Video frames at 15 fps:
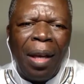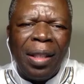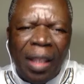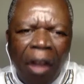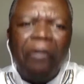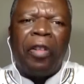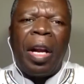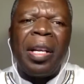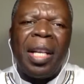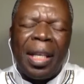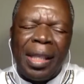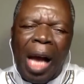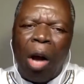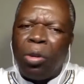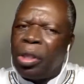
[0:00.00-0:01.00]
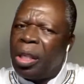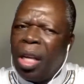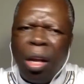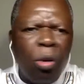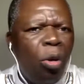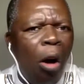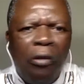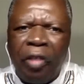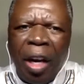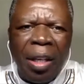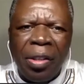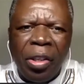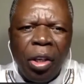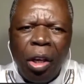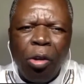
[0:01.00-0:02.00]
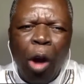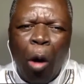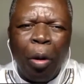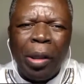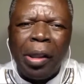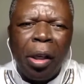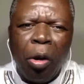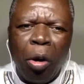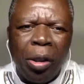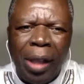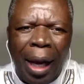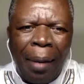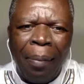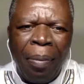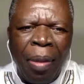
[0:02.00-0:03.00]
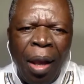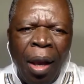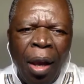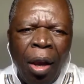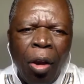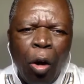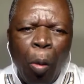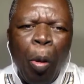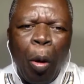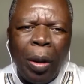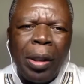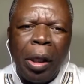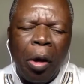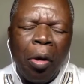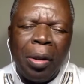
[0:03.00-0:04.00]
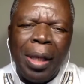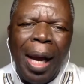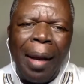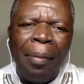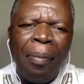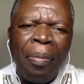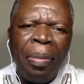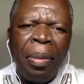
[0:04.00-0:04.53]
different results. No, friends, you are wasting your time. You'll be wasting your time.